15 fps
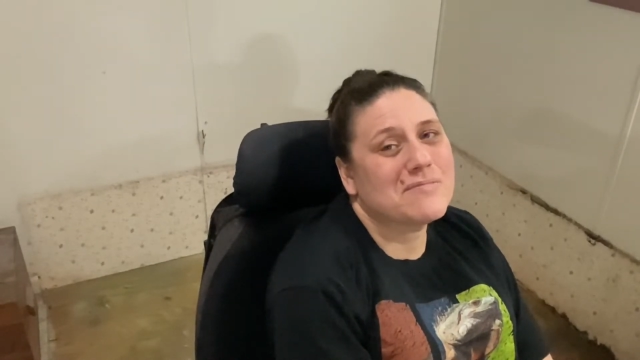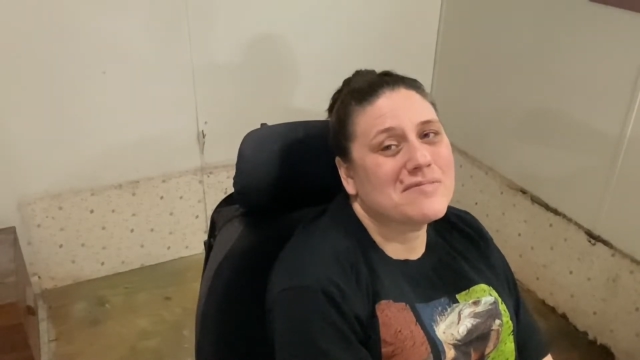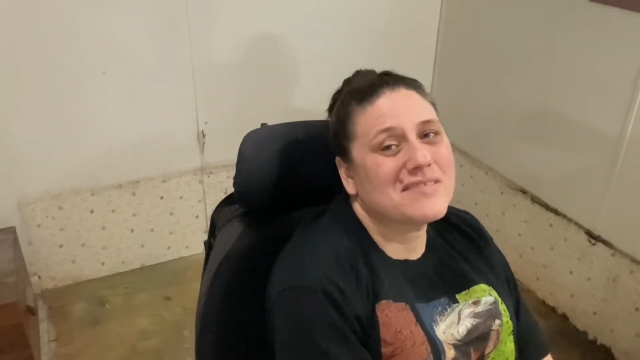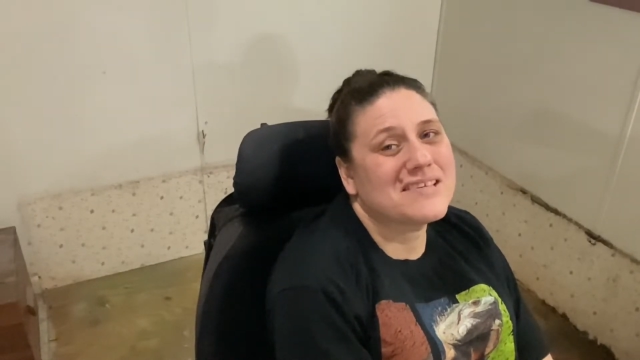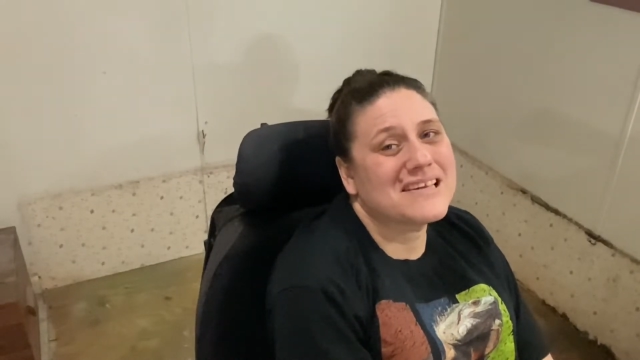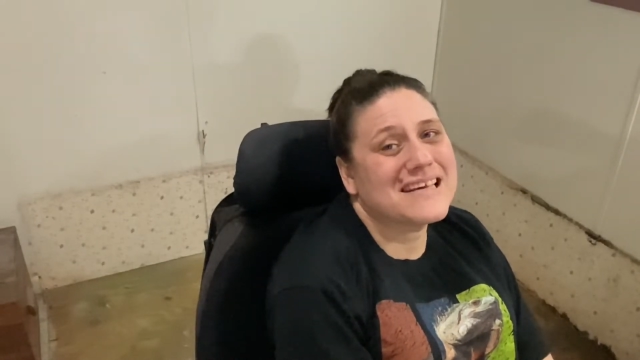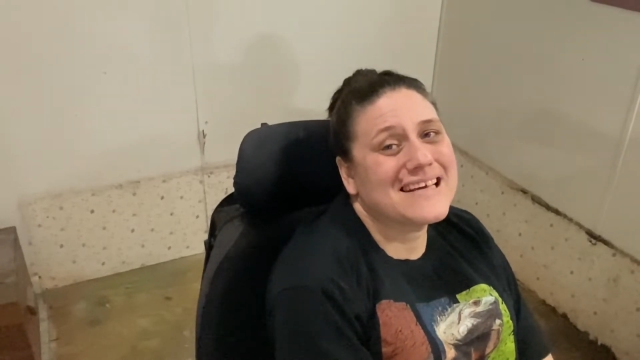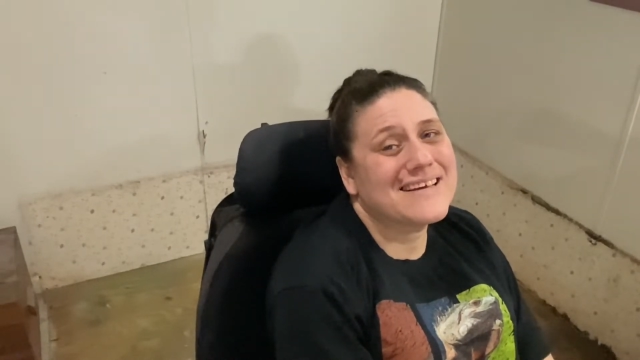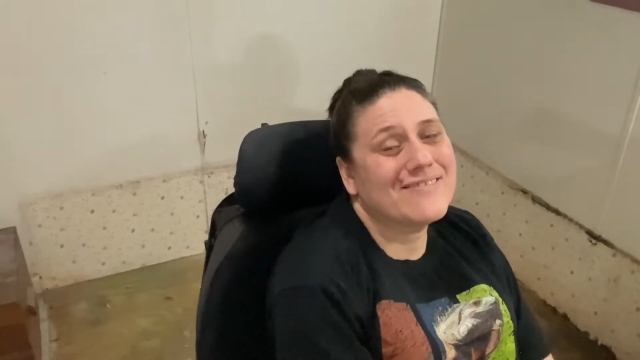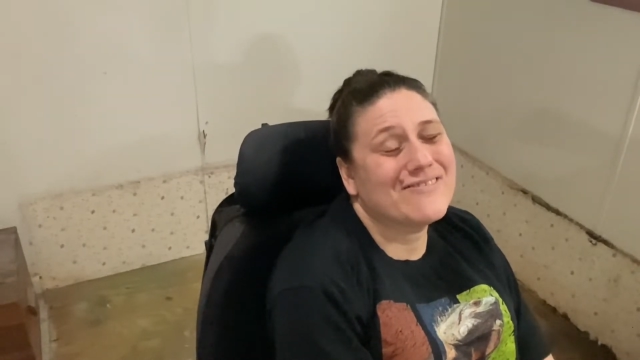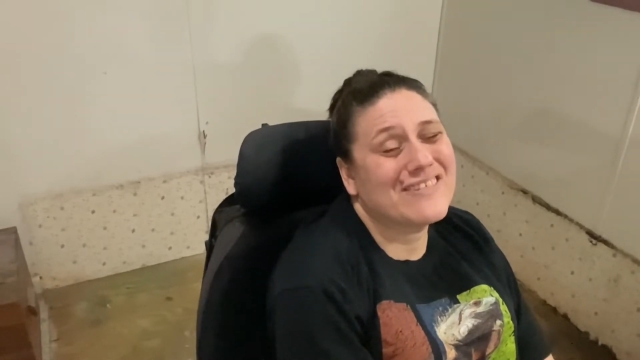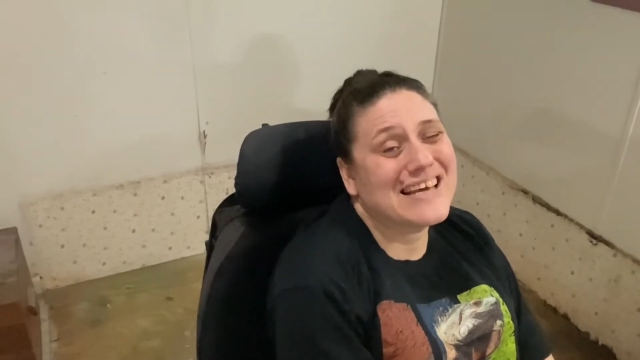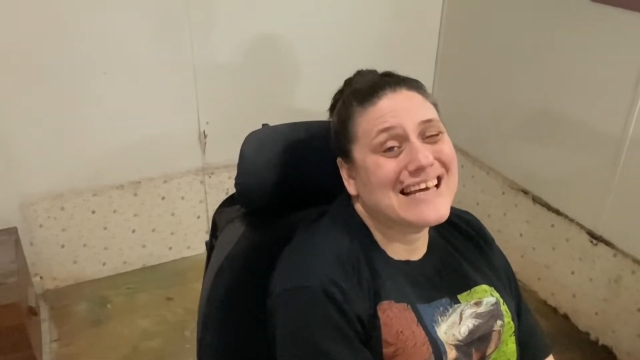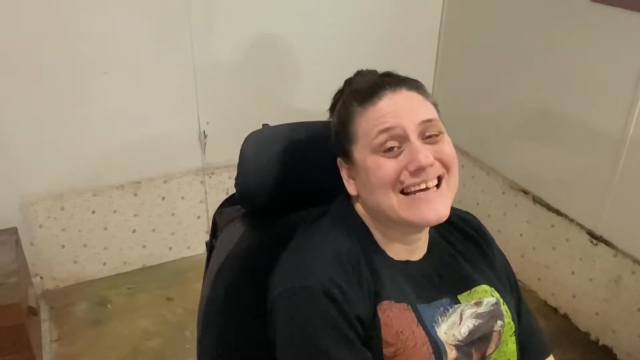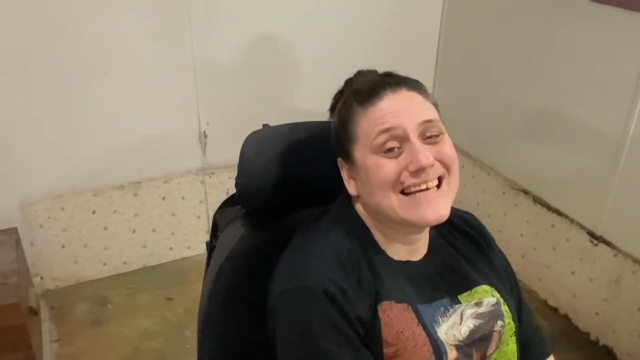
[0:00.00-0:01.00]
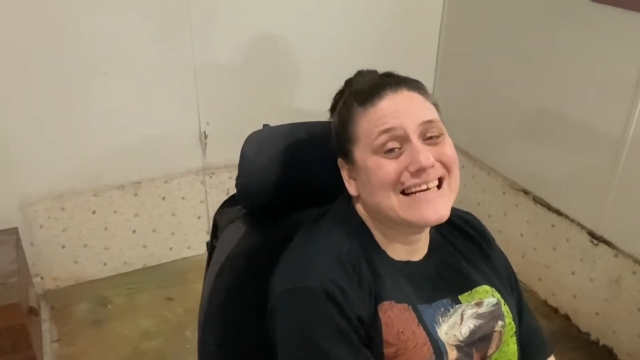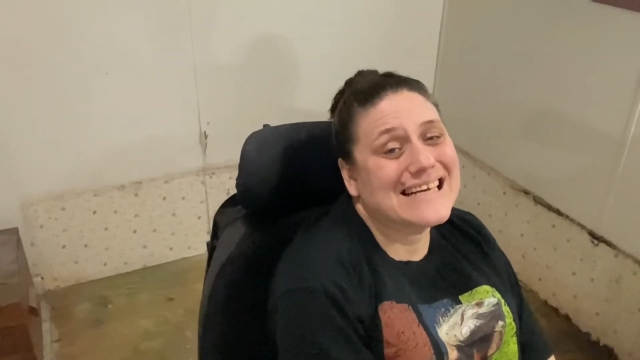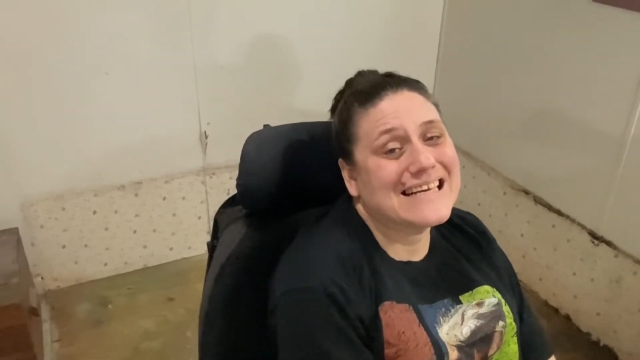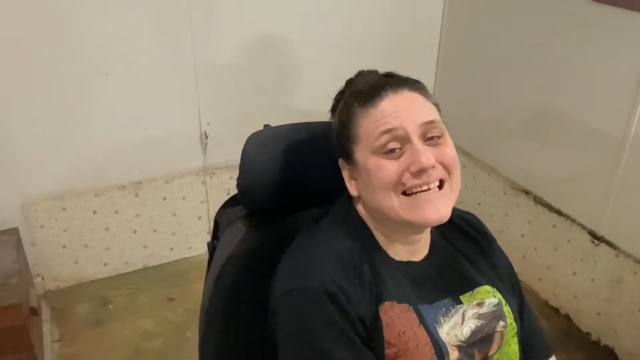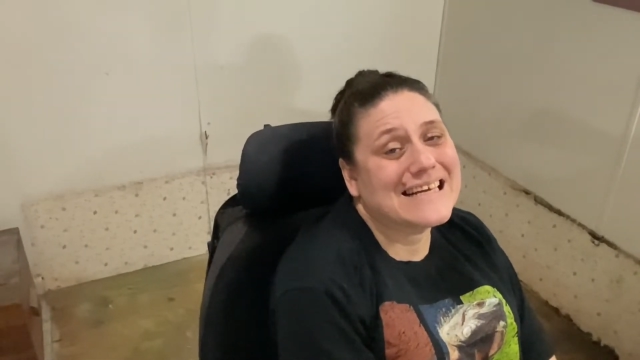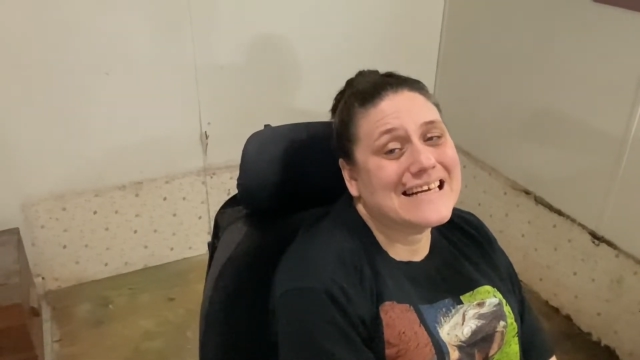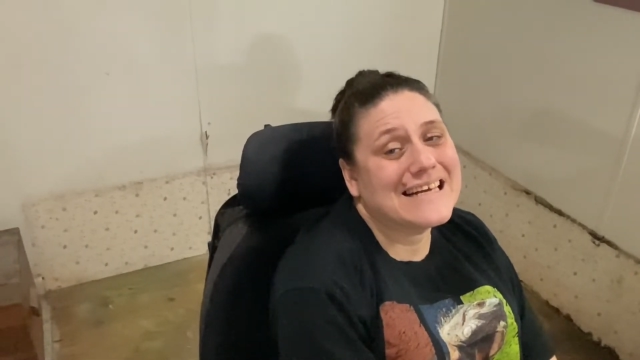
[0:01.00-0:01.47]
sink
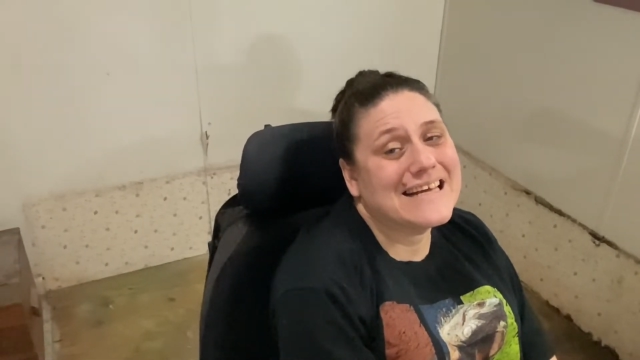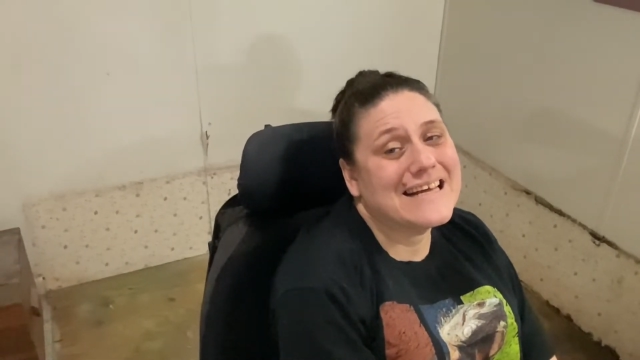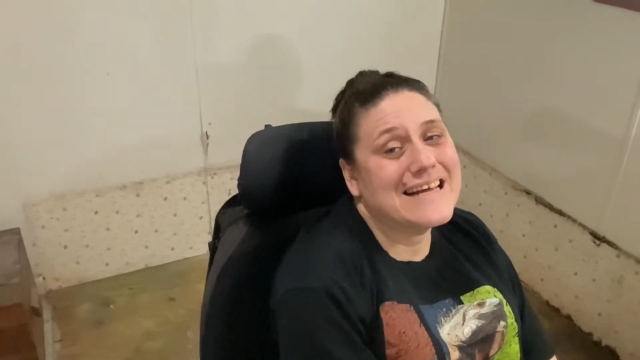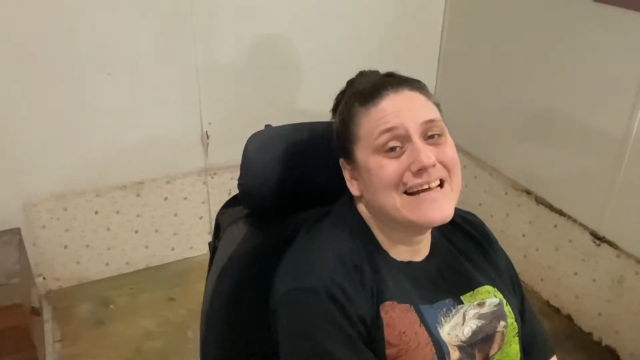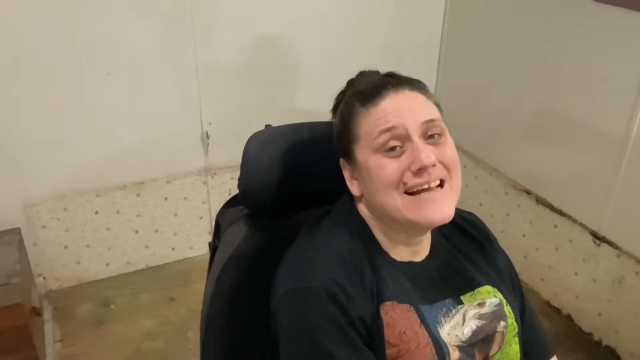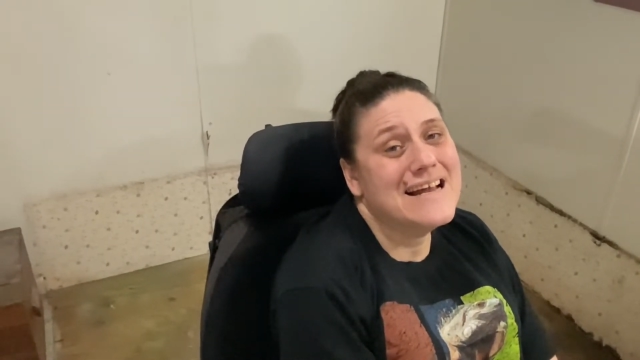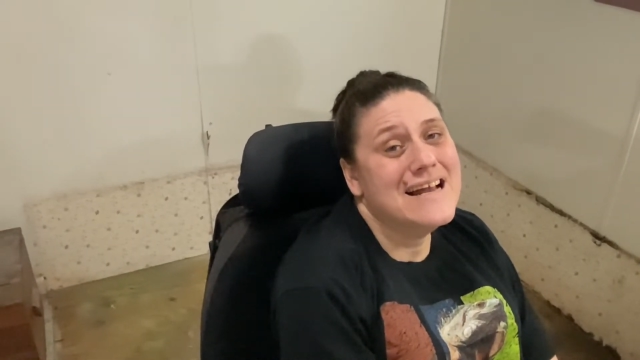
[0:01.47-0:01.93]
vanity,